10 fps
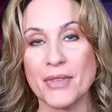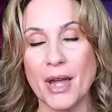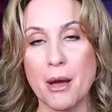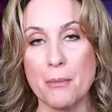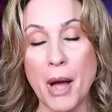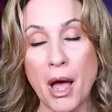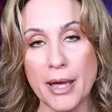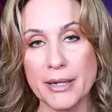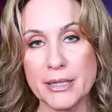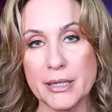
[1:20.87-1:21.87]

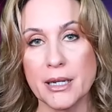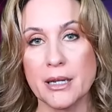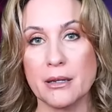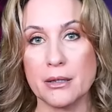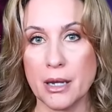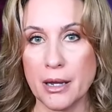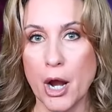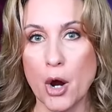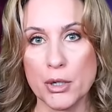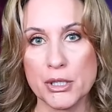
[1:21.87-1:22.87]
But you
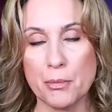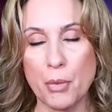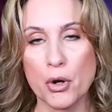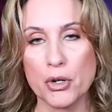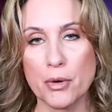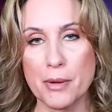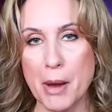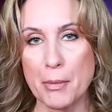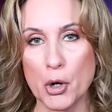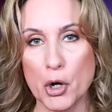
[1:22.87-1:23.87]
know, it's important to
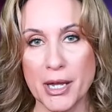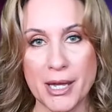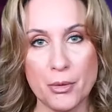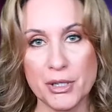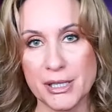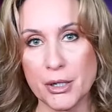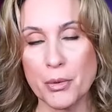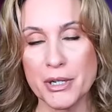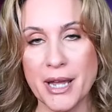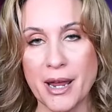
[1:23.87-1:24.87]
remember, he would still
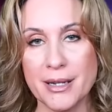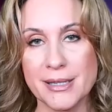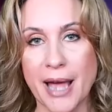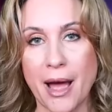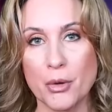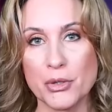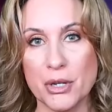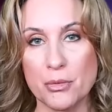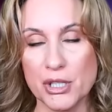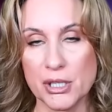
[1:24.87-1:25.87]
retain his house.
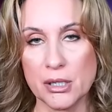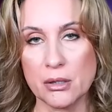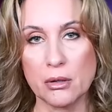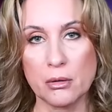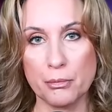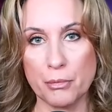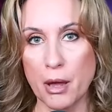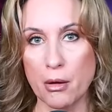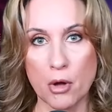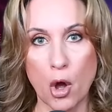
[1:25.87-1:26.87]
He would still
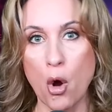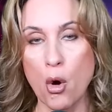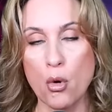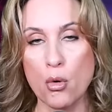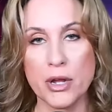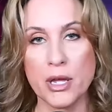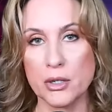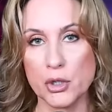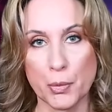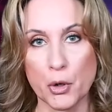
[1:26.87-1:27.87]
own
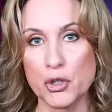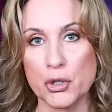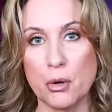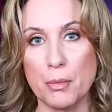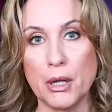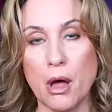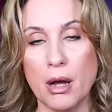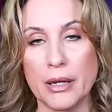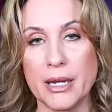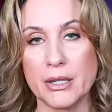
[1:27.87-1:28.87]
his personal
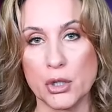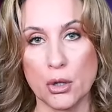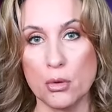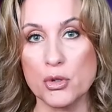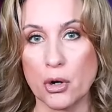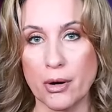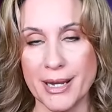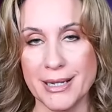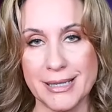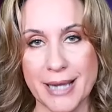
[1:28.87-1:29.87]
belongings. Those are
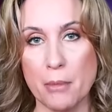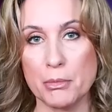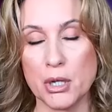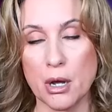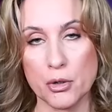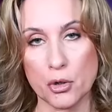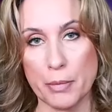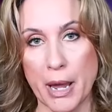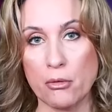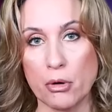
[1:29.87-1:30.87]
exempt under
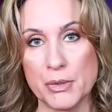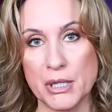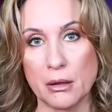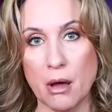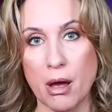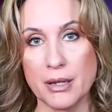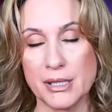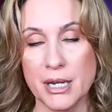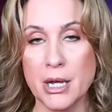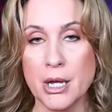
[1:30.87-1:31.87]
bankruptcy
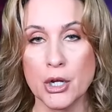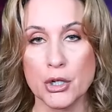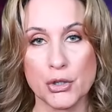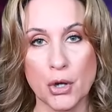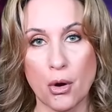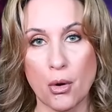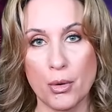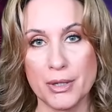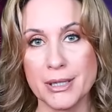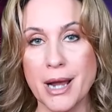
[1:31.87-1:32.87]
laws.
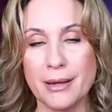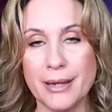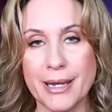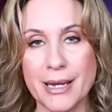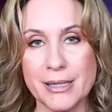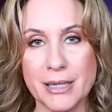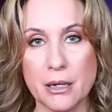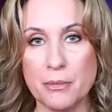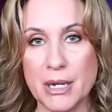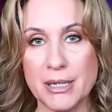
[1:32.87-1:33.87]
So it's not like he's going
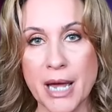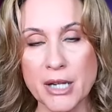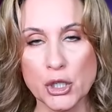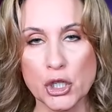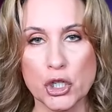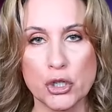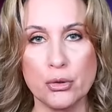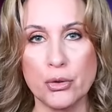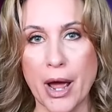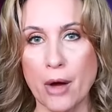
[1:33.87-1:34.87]
to be
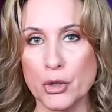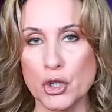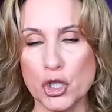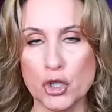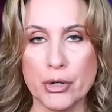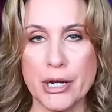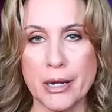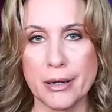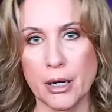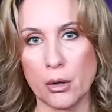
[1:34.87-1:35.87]
destitute out in the
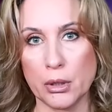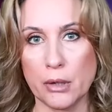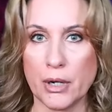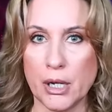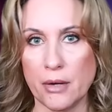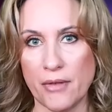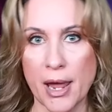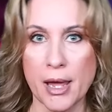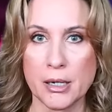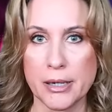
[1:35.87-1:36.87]
street, you know, living in a
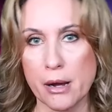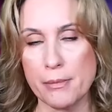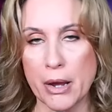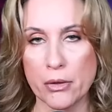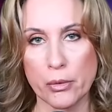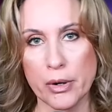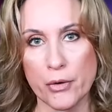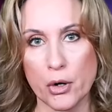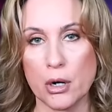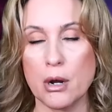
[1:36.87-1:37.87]
van down by the
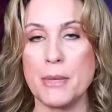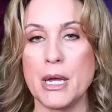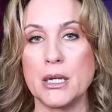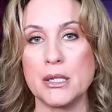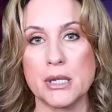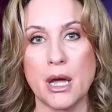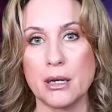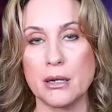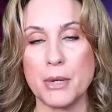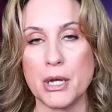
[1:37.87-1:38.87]
river. I mean, he's
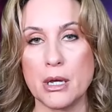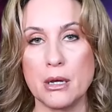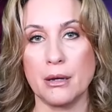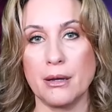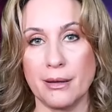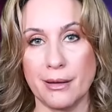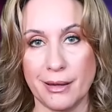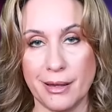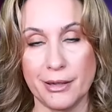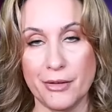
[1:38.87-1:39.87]
not going to be
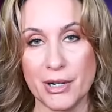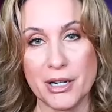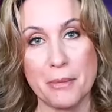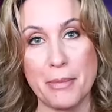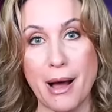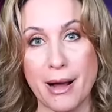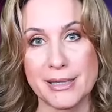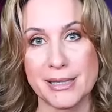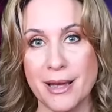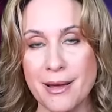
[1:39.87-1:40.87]
living in a
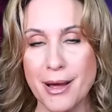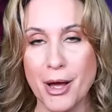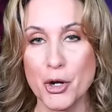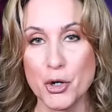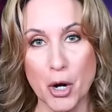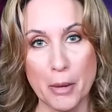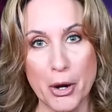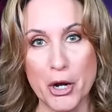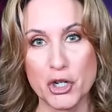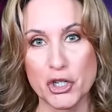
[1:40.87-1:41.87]
box under a
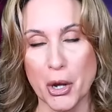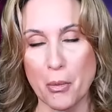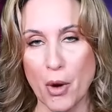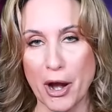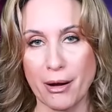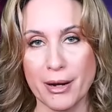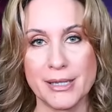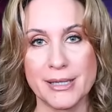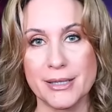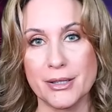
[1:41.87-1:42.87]
bridge somewhere.
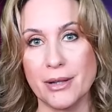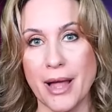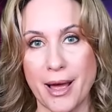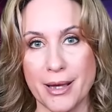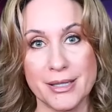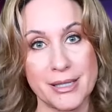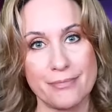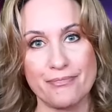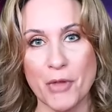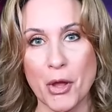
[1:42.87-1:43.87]
He still has
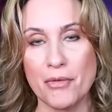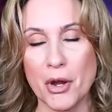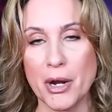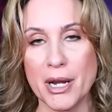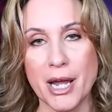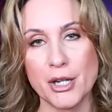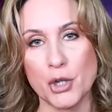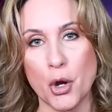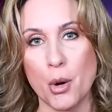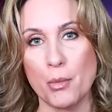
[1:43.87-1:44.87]
a very
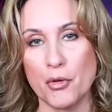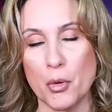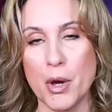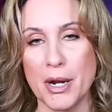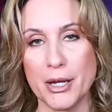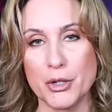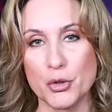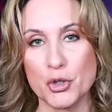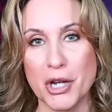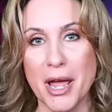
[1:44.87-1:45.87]
nice home, from what I
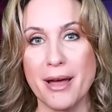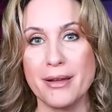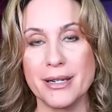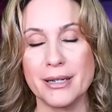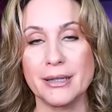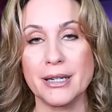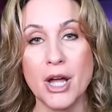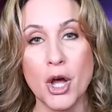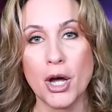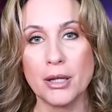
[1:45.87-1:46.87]
understand, and a
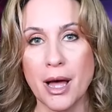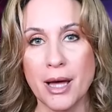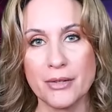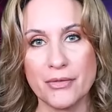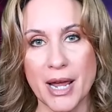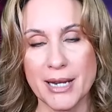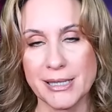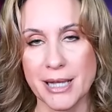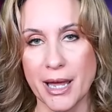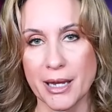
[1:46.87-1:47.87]
lot of
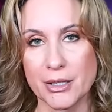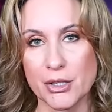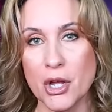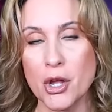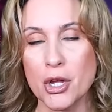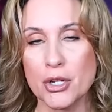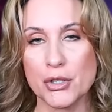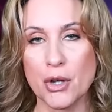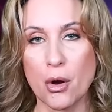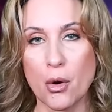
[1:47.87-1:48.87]
nice things.
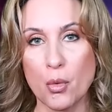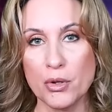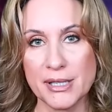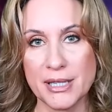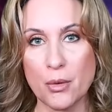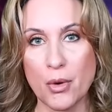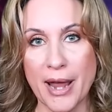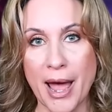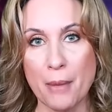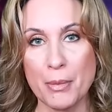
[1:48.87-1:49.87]
So we'll see
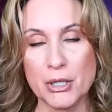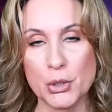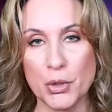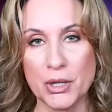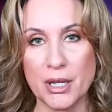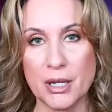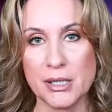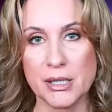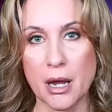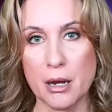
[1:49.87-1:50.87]
what happens with
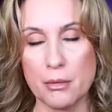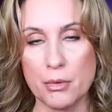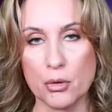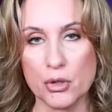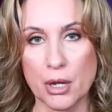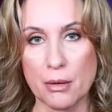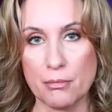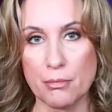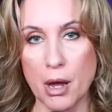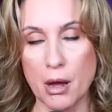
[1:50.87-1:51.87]
this. There's
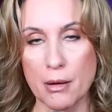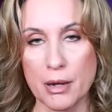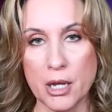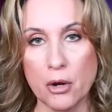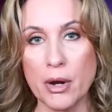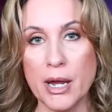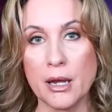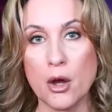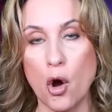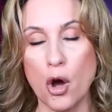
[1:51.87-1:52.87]
a
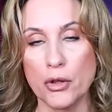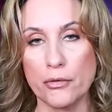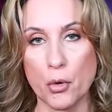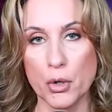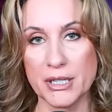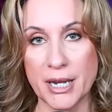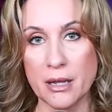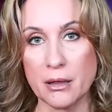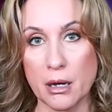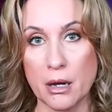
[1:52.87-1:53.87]
hearing on the
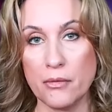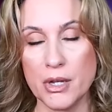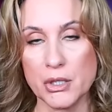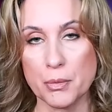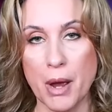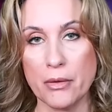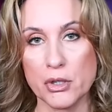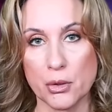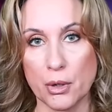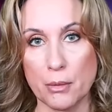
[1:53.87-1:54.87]
14th of this month.
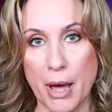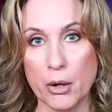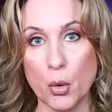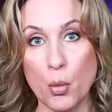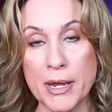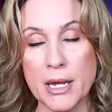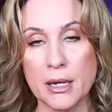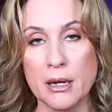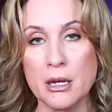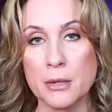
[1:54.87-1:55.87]
So in about a week,